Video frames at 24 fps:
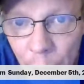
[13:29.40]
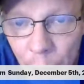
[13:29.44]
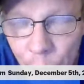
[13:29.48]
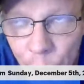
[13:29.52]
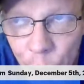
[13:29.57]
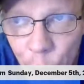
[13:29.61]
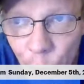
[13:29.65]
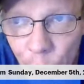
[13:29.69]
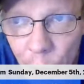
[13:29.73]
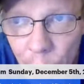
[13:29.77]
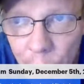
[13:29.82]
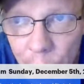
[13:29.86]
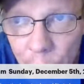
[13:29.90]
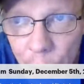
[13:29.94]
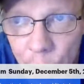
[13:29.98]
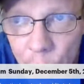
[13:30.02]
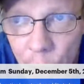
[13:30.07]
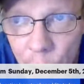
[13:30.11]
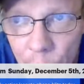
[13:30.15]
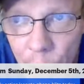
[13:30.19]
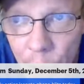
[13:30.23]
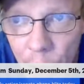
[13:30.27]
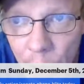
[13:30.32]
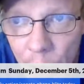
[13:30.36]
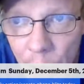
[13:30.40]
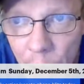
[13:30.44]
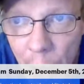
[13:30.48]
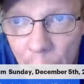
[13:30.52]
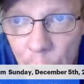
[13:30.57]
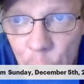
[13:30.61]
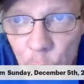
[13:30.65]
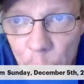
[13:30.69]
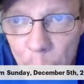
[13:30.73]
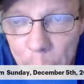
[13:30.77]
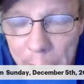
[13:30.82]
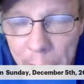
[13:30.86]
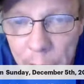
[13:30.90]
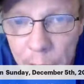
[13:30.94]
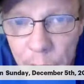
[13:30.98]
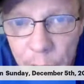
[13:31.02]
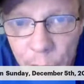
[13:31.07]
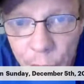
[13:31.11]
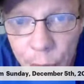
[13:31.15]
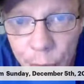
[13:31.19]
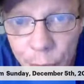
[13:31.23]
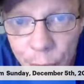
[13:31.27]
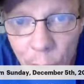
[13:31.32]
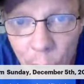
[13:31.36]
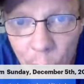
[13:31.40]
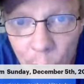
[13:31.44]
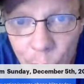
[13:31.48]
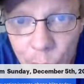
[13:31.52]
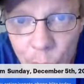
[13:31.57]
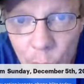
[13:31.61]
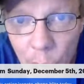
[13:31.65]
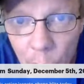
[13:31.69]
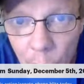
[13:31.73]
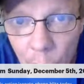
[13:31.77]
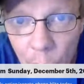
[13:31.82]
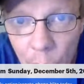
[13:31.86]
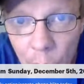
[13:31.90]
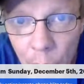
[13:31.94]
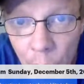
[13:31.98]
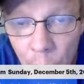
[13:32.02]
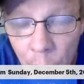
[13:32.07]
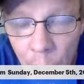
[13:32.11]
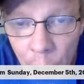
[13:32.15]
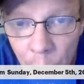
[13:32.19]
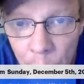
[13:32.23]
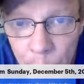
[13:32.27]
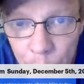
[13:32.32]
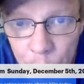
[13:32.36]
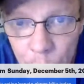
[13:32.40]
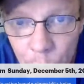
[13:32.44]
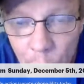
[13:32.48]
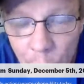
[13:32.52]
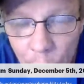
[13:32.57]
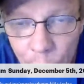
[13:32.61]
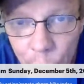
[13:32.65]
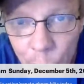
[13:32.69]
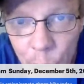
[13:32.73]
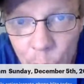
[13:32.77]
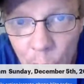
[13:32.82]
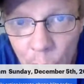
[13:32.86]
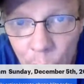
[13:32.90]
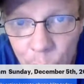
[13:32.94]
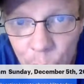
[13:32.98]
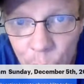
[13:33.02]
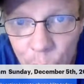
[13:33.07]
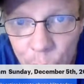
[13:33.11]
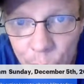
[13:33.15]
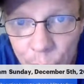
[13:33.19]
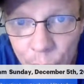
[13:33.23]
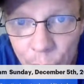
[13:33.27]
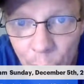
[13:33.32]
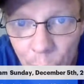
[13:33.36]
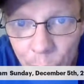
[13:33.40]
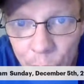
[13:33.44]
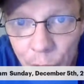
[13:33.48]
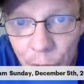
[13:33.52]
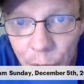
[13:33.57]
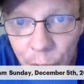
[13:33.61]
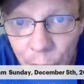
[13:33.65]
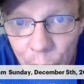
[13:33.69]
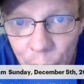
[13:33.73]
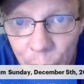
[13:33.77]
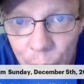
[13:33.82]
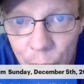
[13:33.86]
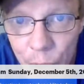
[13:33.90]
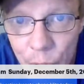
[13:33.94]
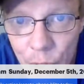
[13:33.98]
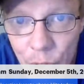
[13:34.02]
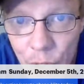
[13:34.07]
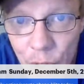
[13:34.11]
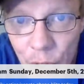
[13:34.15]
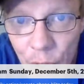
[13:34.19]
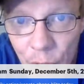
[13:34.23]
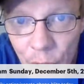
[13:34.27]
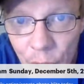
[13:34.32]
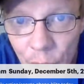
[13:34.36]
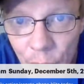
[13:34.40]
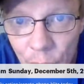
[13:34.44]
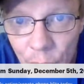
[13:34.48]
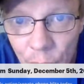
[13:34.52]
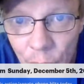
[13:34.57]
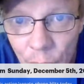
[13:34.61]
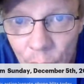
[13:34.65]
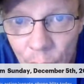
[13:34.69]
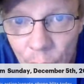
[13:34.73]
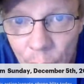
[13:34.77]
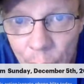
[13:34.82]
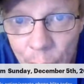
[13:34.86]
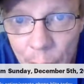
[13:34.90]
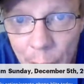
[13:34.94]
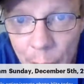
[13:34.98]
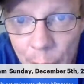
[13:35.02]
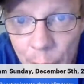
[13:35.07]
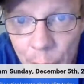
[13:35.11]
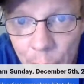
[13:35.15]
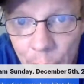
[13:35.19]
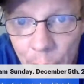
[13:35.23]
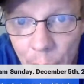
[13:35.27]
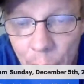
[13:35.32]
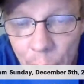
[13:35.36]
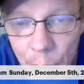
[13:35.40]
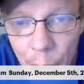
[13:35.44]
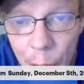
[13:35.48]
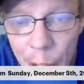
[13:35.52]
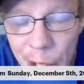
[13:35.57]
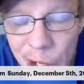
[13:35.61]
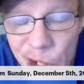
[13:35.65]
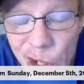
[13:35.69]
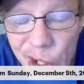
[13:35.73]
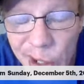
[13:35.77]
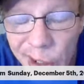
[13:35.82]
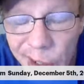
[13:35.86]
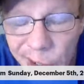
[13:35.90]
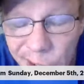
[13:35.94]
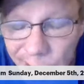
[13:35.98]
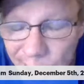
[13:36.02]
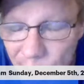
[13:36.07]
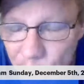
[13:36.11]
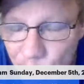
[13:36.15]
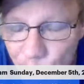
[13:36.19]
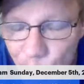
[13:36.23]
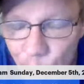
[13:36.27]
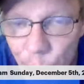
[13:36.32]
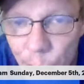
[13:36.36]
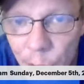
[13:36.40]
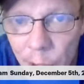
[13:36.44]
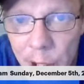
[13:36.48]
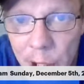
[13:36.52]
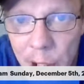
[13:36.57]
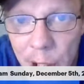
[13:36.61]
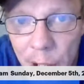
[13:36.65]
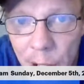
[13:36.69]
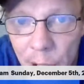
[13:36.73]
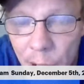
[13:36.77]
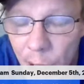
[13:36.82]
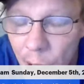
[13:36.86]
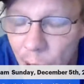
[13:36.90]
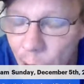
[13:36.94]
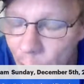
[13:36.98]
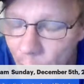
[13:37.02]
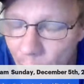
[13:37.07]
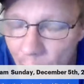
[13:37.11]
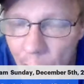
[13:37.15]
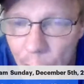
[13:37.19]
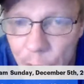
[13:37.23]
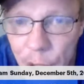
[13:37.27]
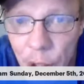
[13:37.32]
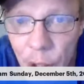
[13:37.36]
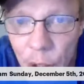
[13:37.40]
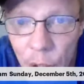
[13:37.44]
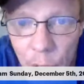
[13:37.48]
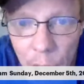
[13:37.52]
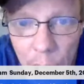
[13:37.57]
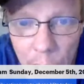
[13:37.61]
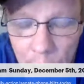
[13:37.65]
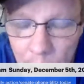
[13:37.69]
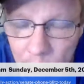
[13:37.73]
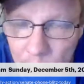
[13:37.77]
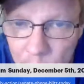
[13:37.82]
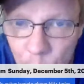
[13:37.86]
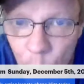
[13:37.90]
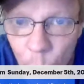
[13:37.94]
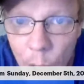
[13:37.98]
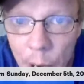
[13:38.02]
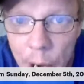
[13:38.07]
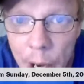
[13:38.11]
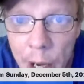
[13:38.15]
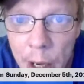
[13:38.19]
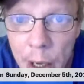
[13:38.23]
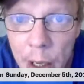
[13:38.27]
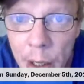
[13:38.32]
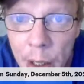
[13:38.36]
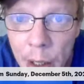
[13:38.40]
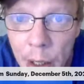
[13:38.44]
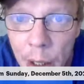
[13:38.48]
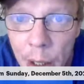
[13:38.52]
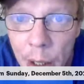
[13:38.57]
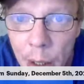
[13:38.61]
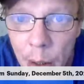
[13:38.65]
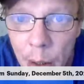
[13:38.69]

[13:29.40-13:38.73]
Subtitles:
If you're a lender and you make a profit on your defaulted loans, then there is literally not any way